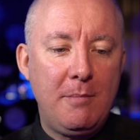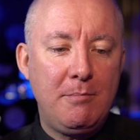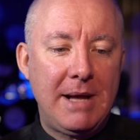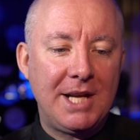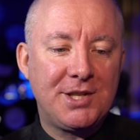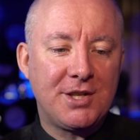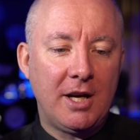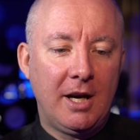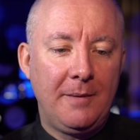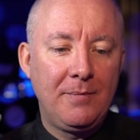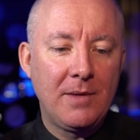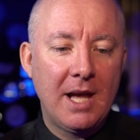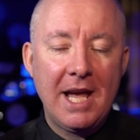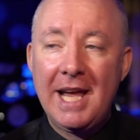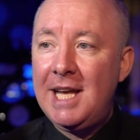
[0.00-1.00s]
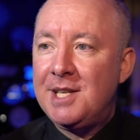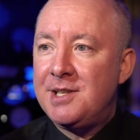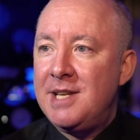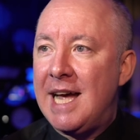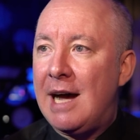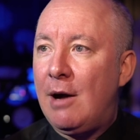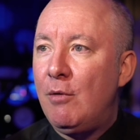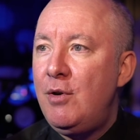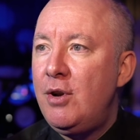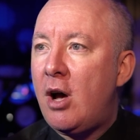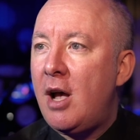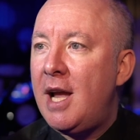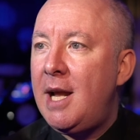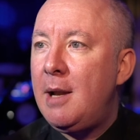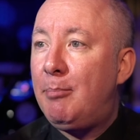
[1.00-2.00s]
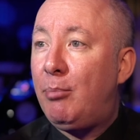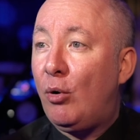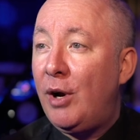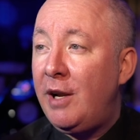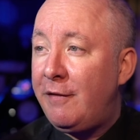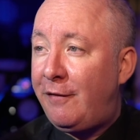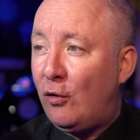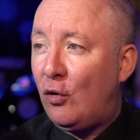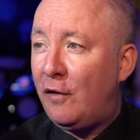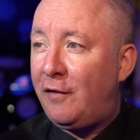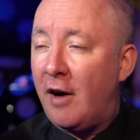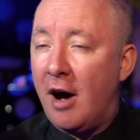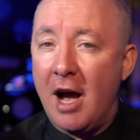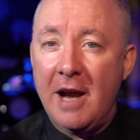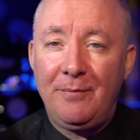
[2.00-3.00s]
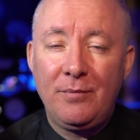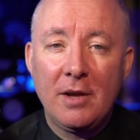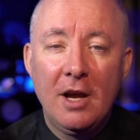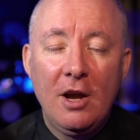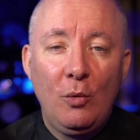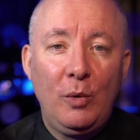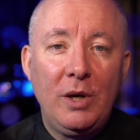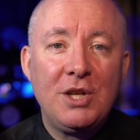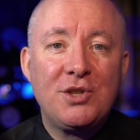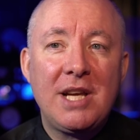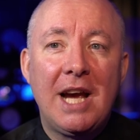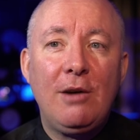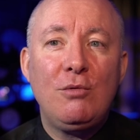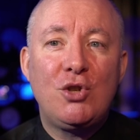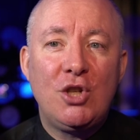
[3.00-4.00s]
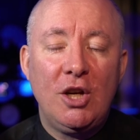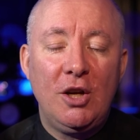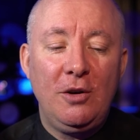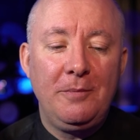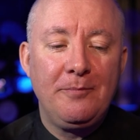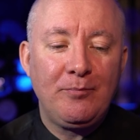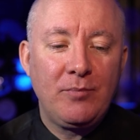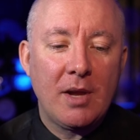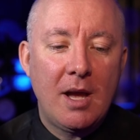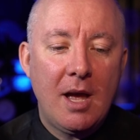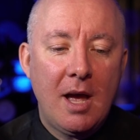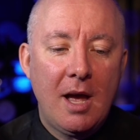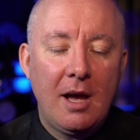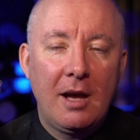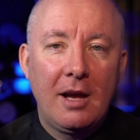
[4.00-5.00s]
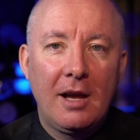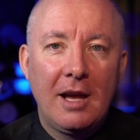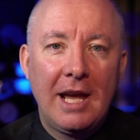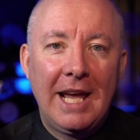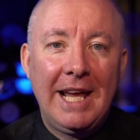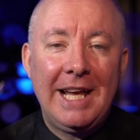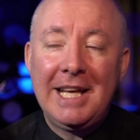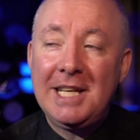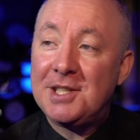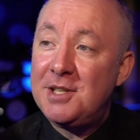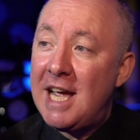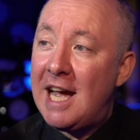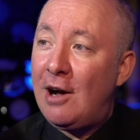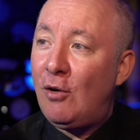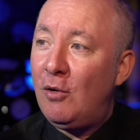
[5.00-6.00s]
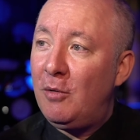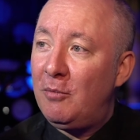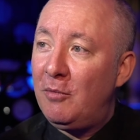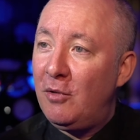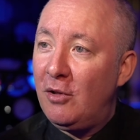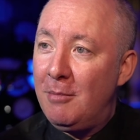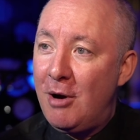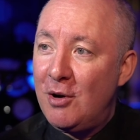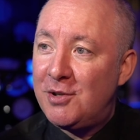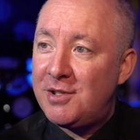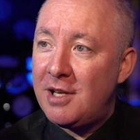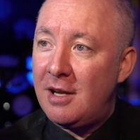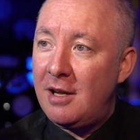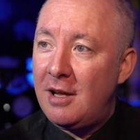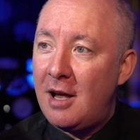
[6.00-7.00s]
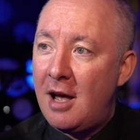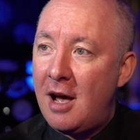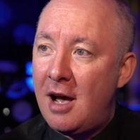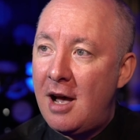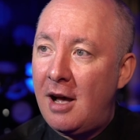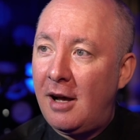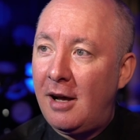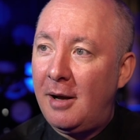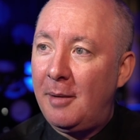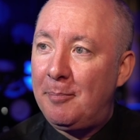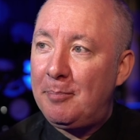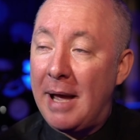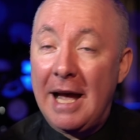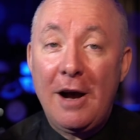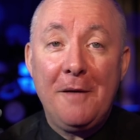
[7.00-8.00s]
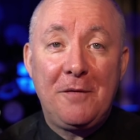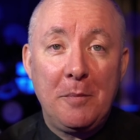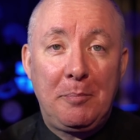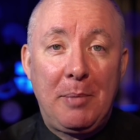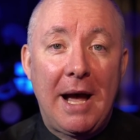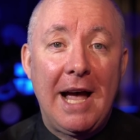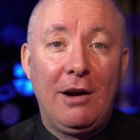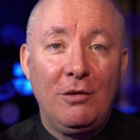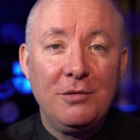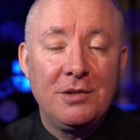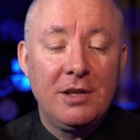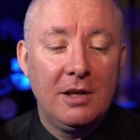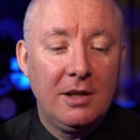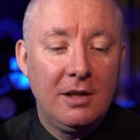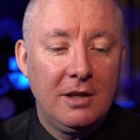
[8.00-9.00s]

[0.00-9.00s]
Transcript: Meta is now nine point four five, which tells you it is now the most uh, pound for pound